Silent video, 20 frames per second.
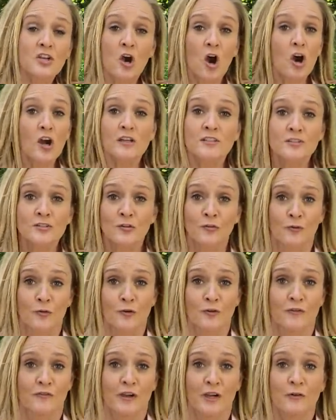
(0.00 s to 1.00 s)
cause
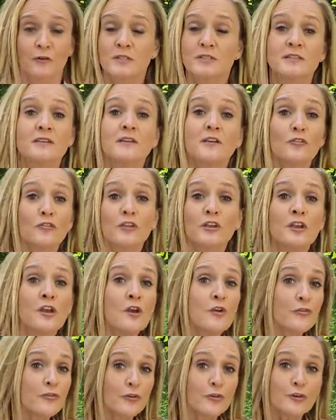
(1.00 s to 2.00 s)
coronavirus, and nearly
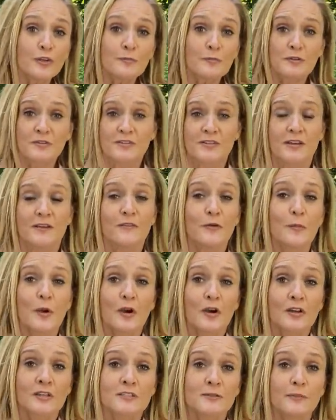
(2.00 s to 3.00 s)
30% of
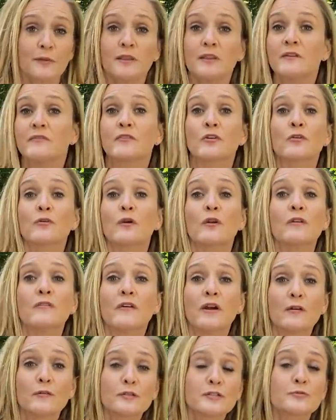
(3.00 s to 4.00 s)
Americans believe
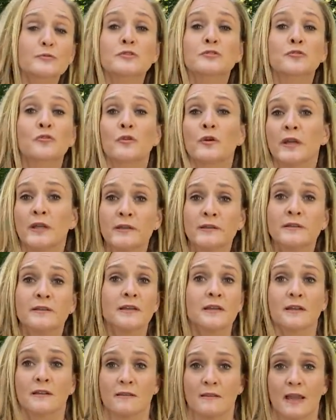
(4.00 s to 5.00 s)
coronavirus was created
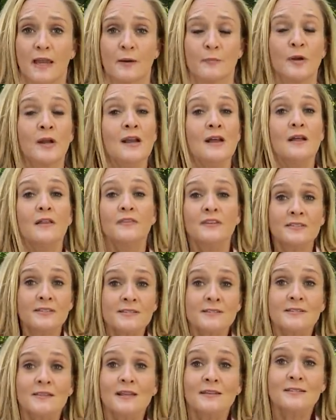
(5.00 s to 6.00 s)
in a lab. This
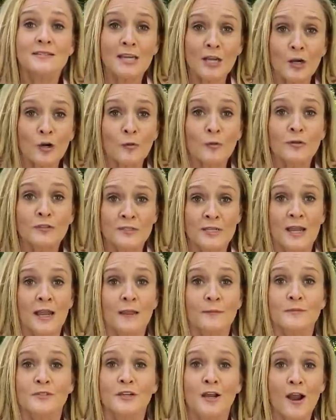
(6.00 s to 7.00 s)
is a terrible
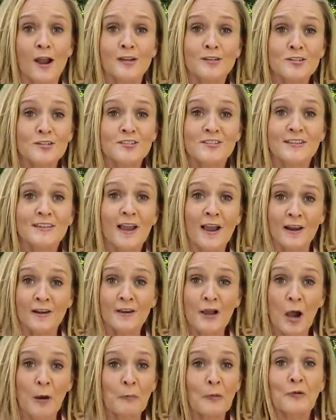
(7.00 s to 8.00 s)
time to consciously
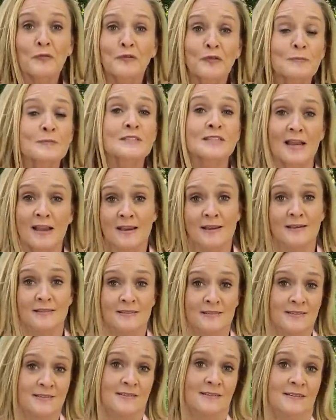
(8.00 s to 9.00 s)
uncouple from
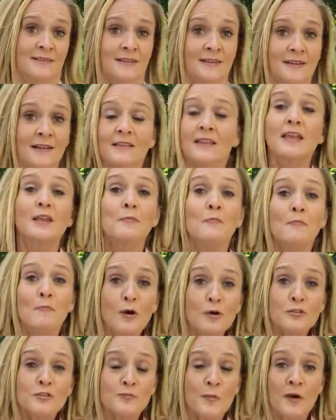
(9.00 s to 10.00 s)
science. Like
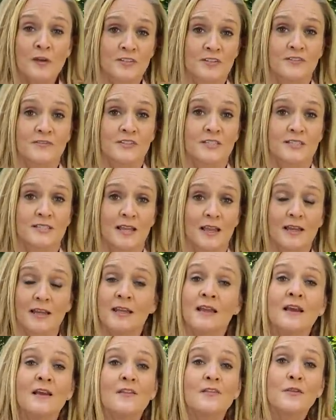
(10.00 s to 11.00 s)
most parts of
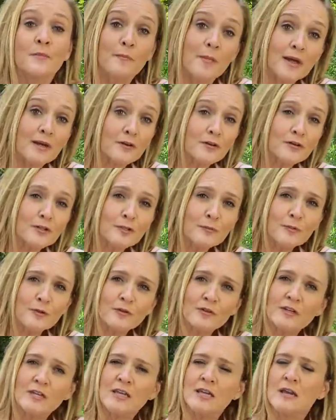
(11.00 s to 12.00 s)
society, the medical
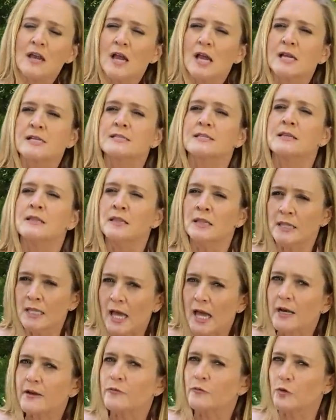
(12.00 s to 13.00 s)
community has a
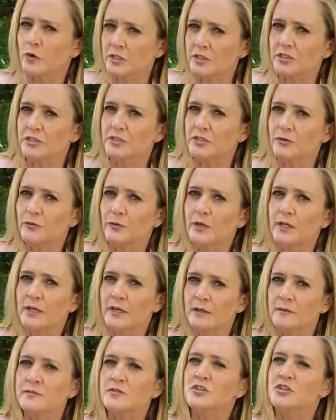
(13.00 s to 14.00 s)
lot of work to do when it
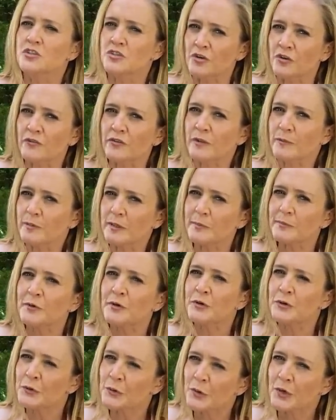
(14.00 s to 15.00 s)
comes to serving
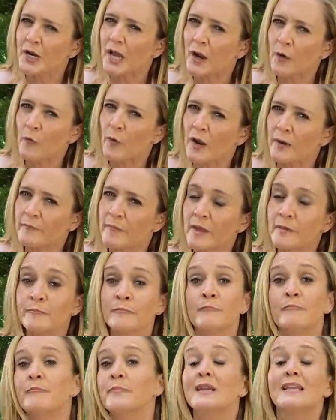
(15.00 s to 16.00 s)
people who are not white men,
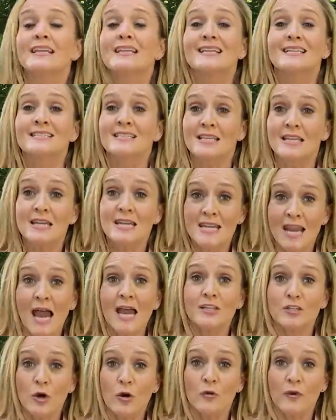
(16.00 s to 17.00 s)
but it is
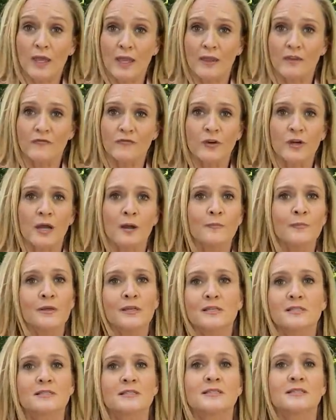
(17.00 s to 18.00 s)
not okay for
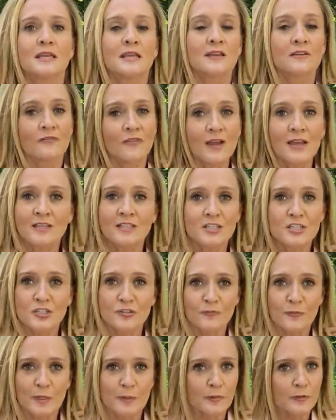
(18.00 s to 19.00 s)
companies to take advantage
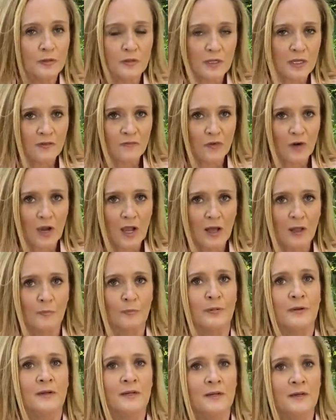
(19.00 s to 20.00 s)
of people looking for
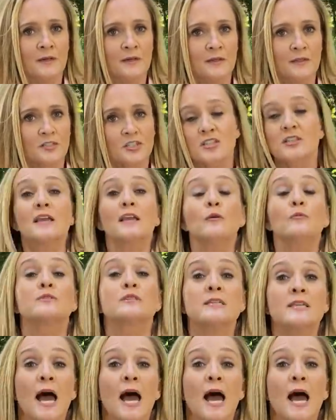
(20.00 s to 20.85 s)
help. Just like it was